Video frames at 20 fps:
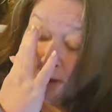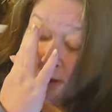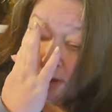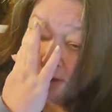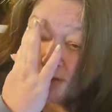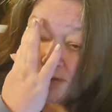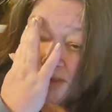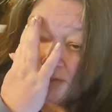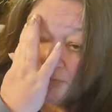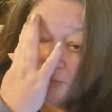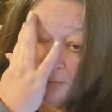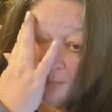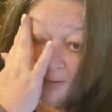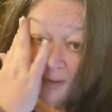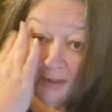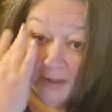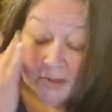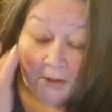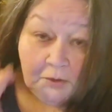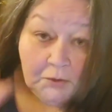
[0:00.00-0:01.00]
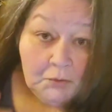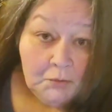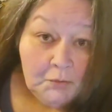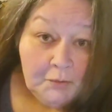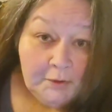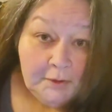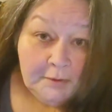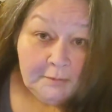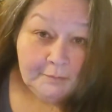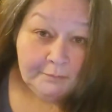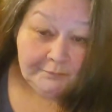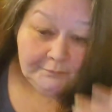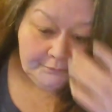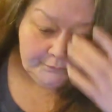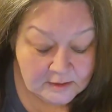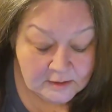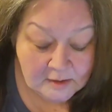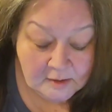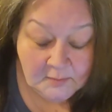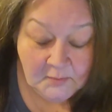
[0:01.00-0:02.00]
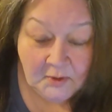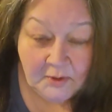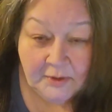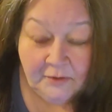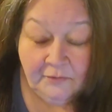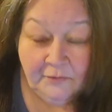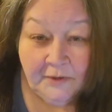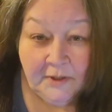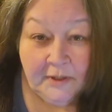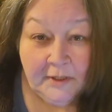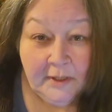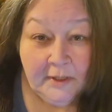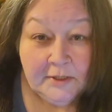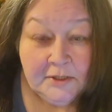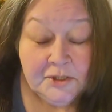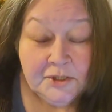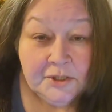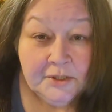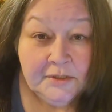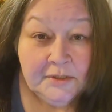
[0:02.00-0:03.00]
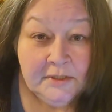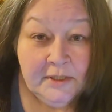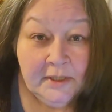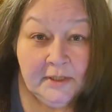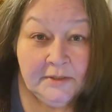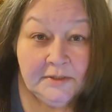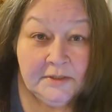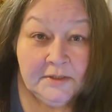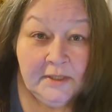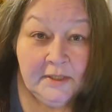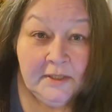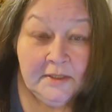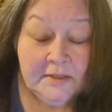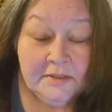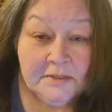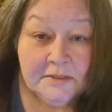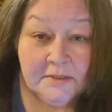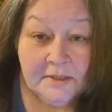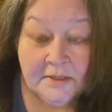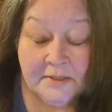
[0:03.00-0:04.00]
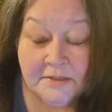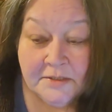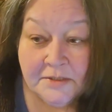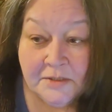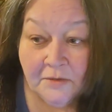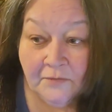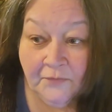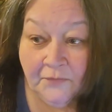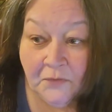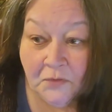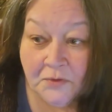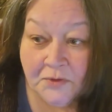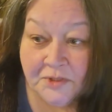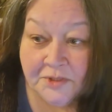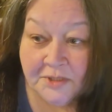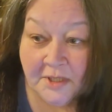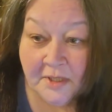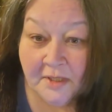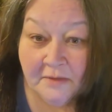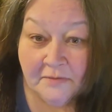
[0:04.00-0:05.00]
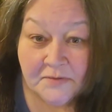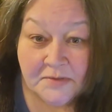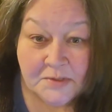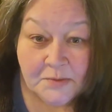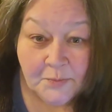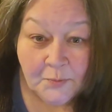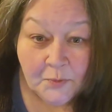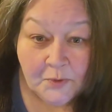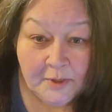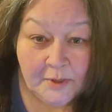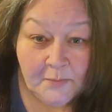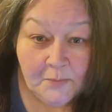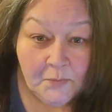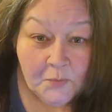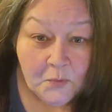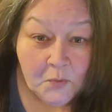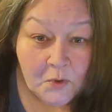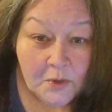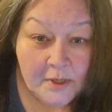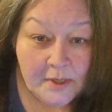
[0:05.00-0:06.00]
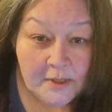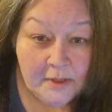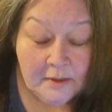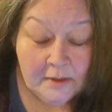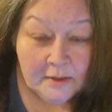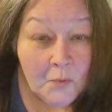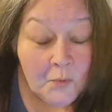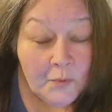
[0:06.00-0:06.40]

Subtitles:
How's everybody doing? I'm on a vacation day today. Today's the first day of spring break.